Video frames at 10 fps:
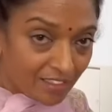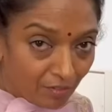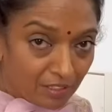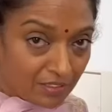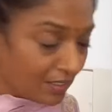the
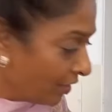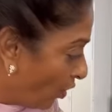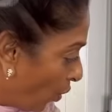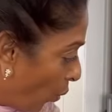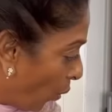oven
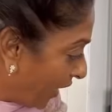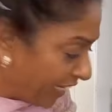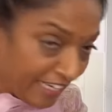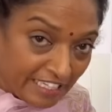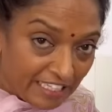
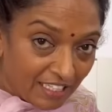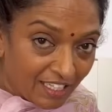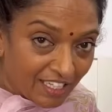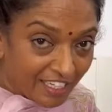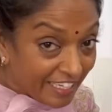180
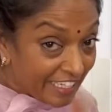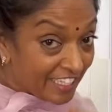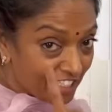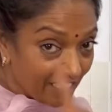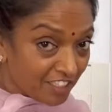
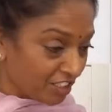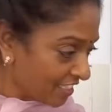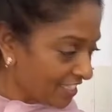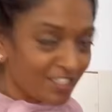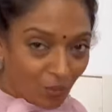degrees Celsius.
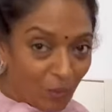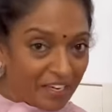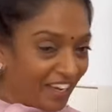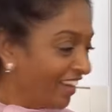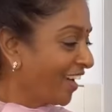Okay.